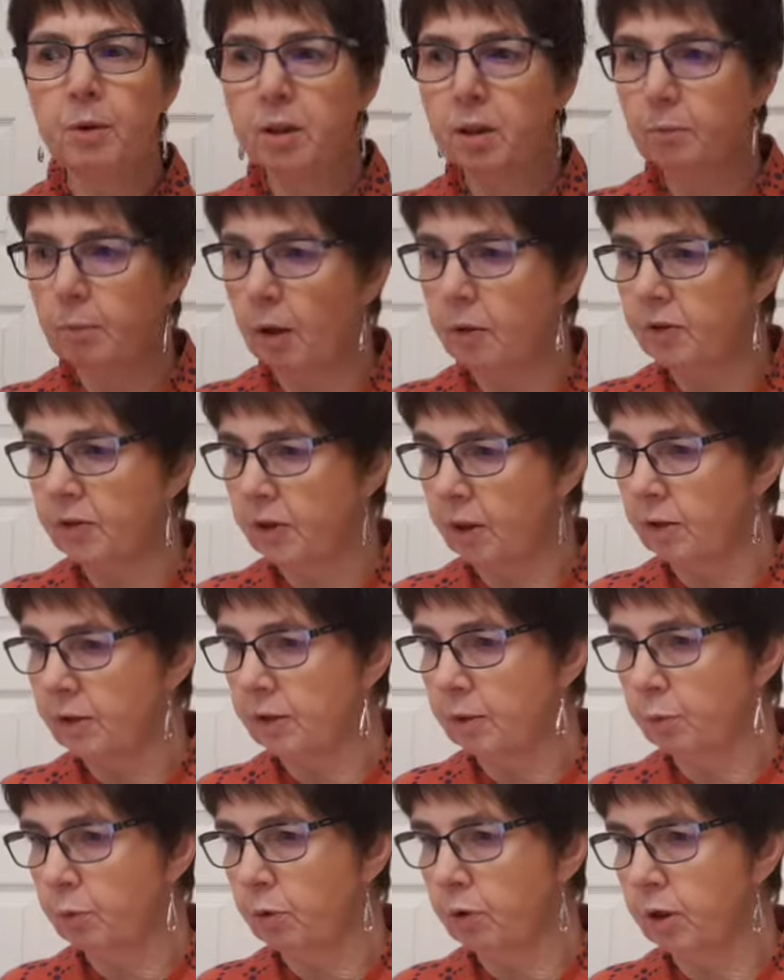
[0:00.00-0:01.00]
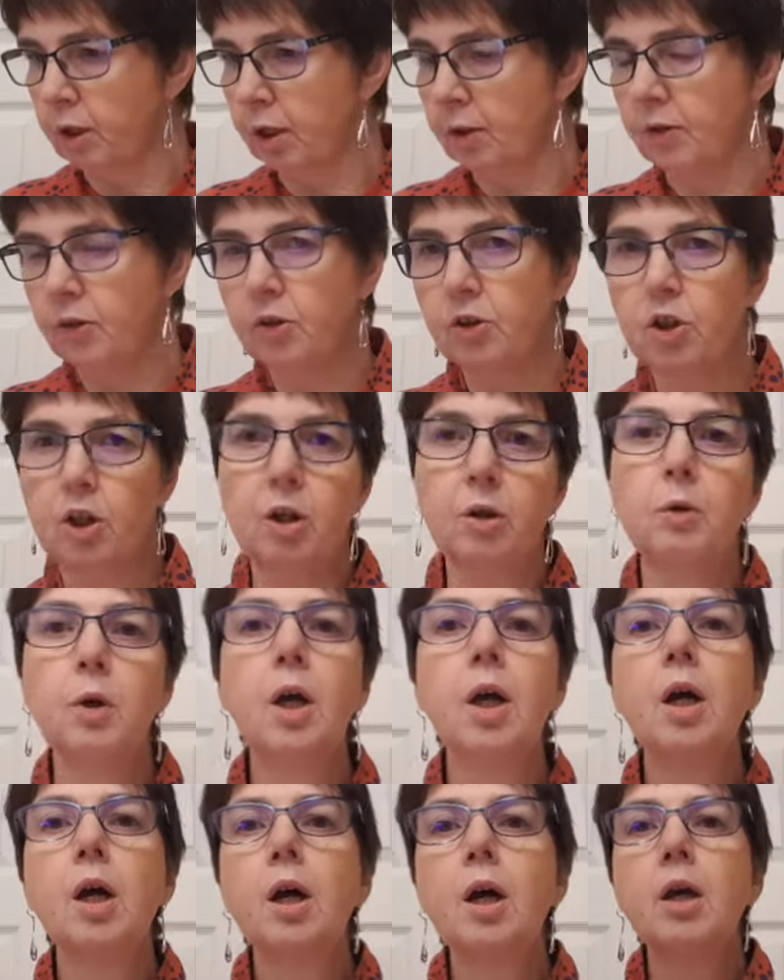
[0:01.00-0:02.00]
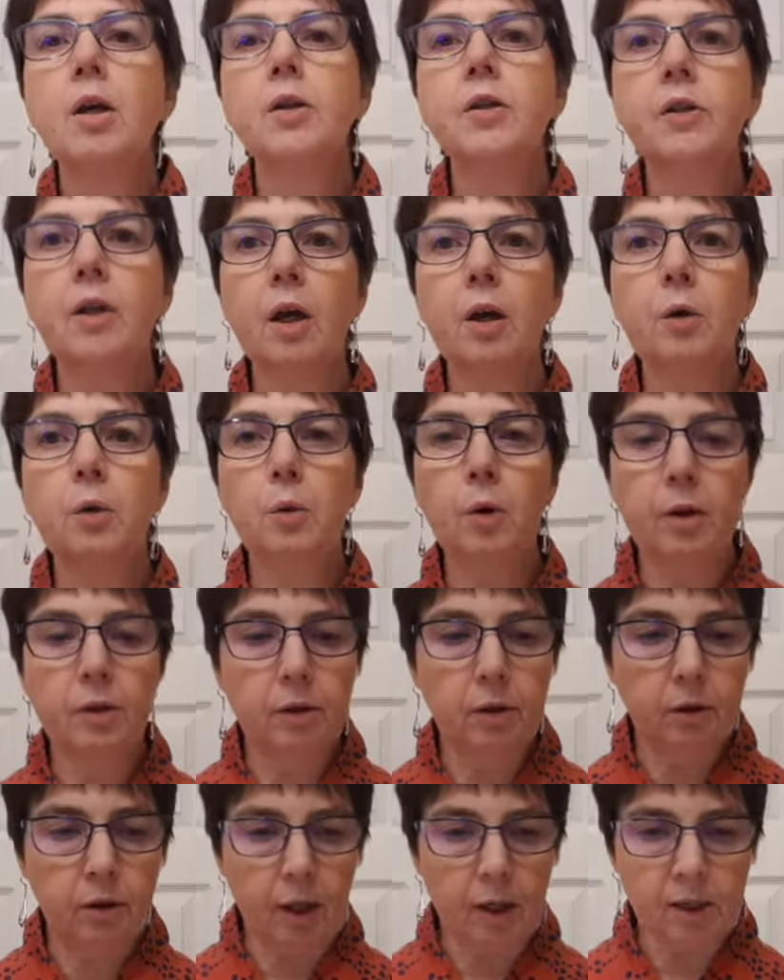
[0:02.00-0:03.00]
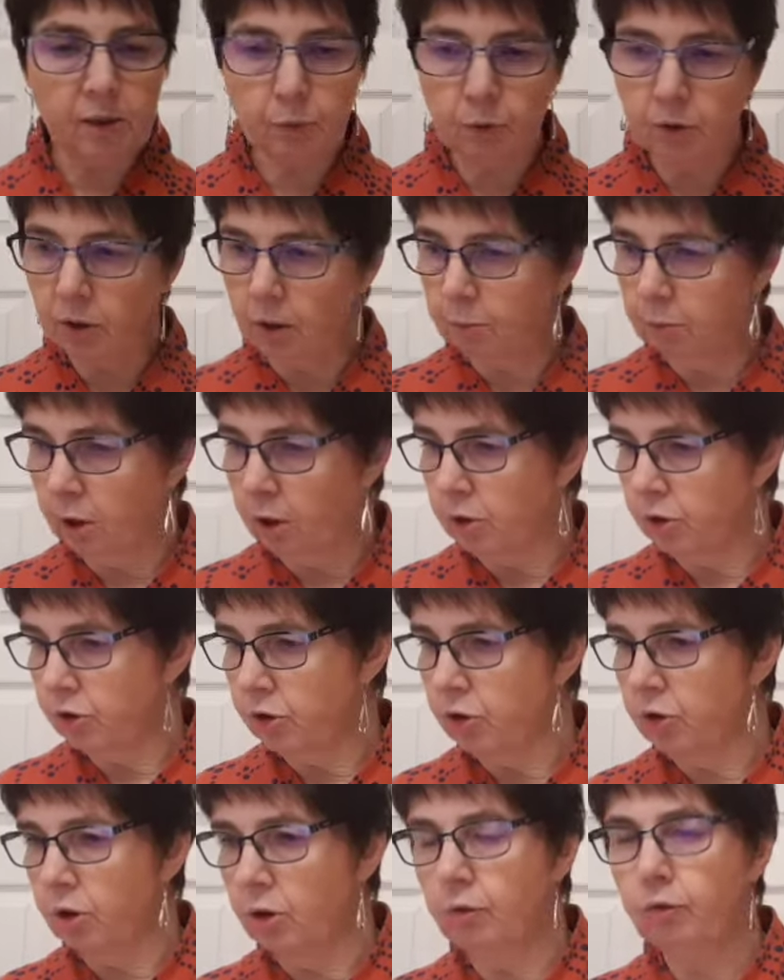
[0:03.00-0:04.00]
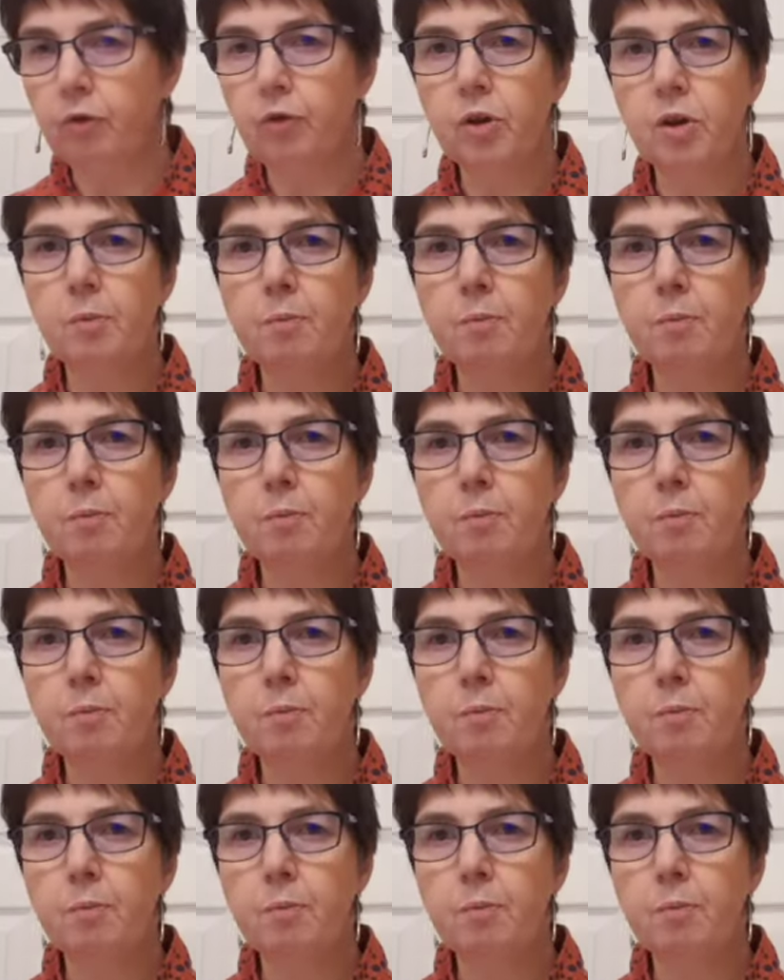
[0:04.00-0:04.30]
the most sensible thing to do. So that's what I'm going to do for the